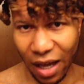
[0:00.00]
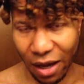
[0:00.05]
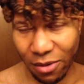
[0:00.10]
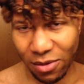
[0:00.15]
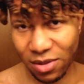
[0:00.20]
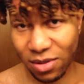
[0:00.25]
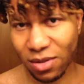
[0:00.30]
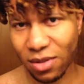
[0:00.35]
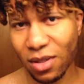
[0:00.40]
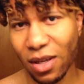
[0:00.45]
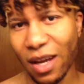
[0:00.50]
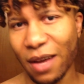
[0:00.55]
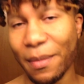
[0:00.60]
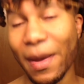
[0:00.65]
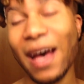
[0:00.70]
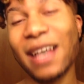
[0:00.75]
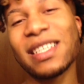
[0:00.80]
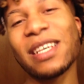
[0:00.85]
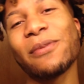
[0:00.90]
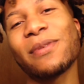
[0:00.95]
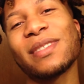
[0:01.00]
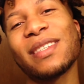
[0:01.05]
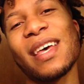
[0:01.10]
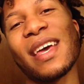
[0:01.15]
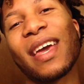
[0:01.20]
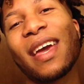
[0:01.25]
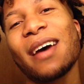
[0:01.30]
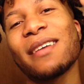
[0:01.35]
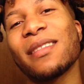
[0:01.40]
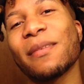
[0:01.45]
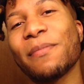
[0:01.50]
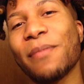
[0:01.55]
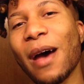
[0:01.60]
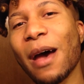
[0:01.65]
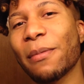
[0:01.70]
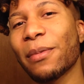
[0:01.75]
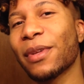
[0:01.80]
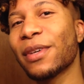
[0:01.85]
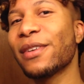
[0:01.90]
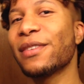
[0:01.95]
I was as I was taking out the
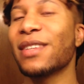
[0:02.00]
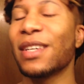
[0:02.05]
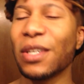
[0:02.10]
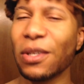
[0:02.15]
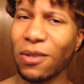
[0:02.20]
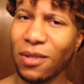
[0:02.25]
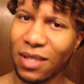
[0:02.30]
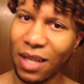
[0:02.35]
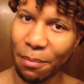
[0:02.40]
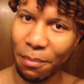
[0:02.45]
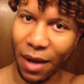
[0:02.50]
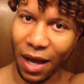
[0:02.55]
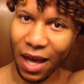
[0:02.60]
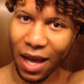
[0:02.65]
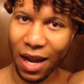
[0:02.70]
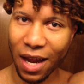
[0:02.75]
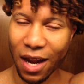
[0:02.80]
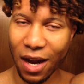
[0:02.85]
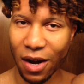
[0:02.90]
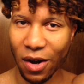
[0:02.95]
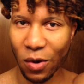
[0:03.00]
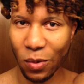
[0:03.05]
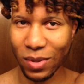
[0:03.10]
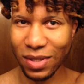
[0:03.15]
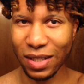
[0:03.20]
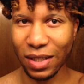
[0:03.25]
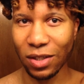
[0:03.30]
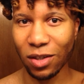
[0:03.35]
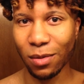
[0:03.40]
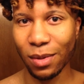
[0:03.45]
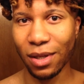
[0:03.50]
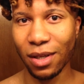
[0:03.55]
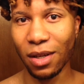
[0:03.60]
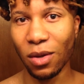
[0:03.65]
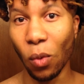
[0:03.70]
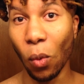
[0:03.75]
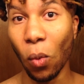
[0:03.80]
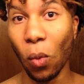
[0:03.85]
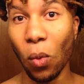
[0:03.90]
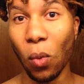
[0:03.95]
pipe cleaners, I noticed that my hair was a little
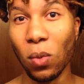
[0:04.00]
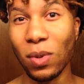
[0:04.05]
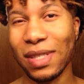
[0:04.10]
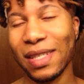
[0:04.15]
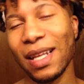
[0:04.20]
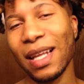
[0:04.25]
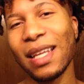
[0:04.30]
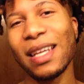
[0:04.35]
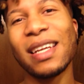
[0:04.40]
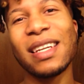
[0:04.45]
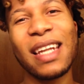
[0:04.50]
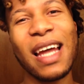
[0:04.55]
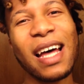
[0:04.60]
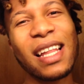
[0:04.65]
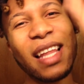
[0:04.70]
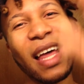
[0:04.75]
bit, not